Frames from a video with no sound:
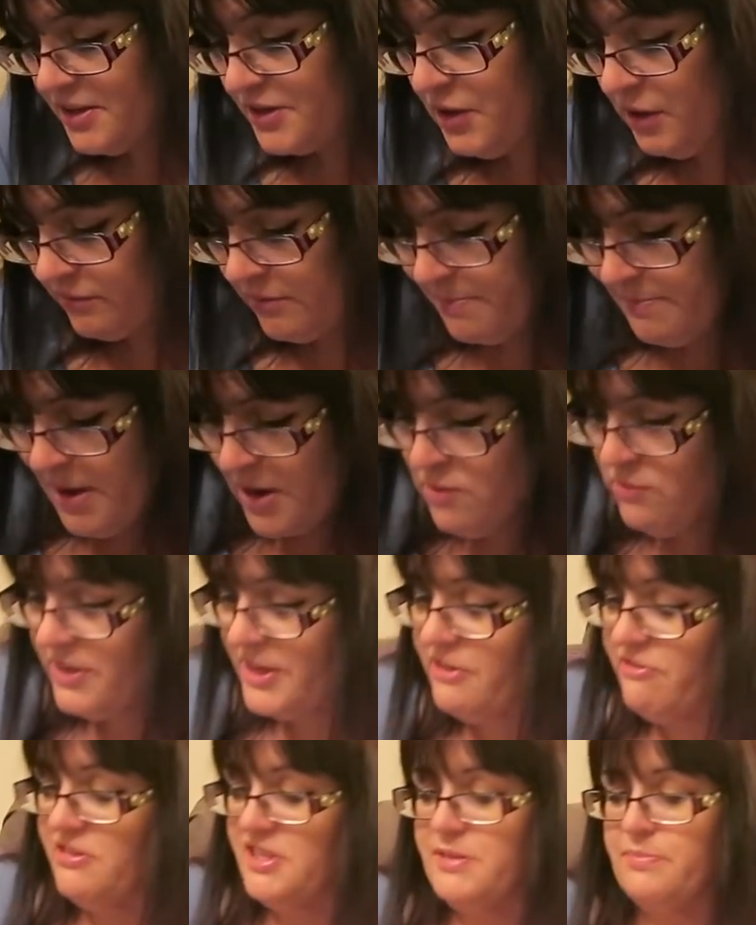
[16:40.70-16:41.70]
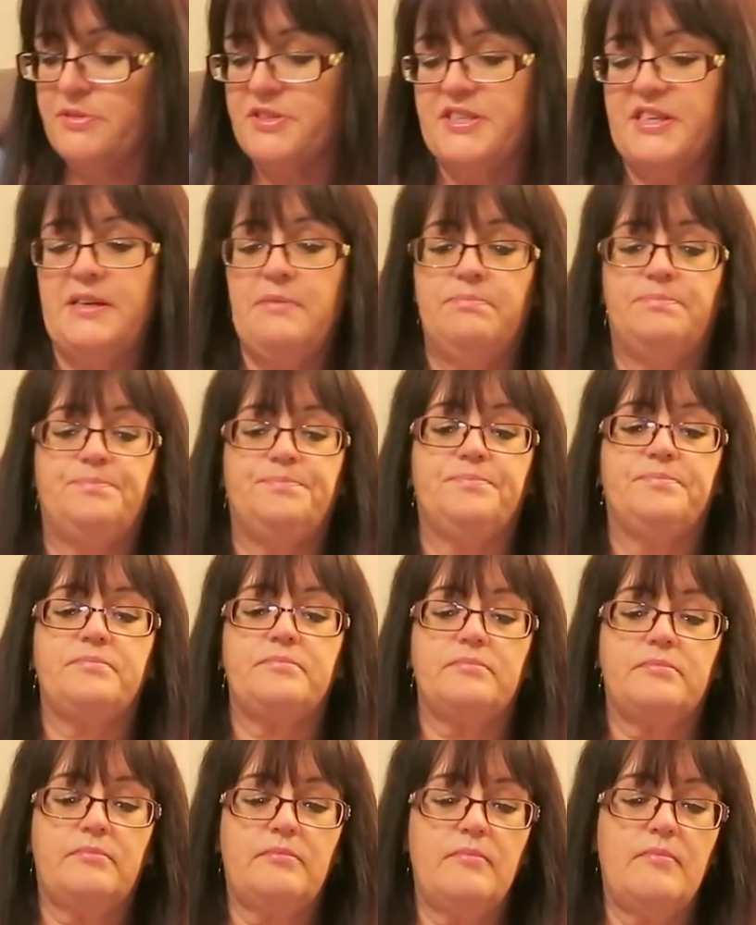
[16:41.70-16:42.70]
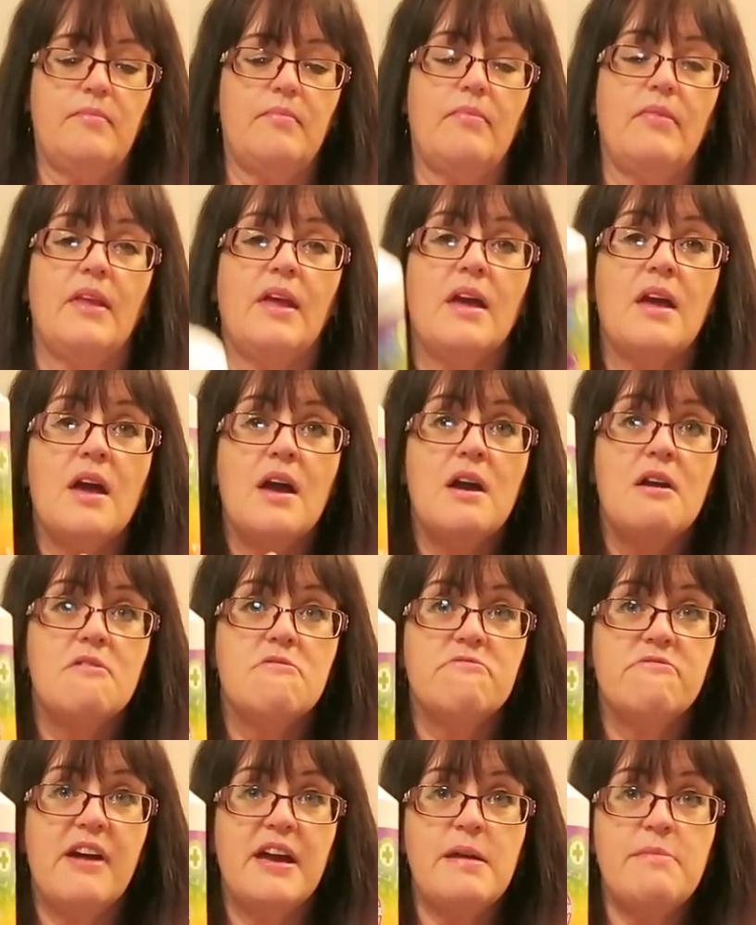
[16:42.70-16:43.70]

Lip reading: are not remotely Christmassy. What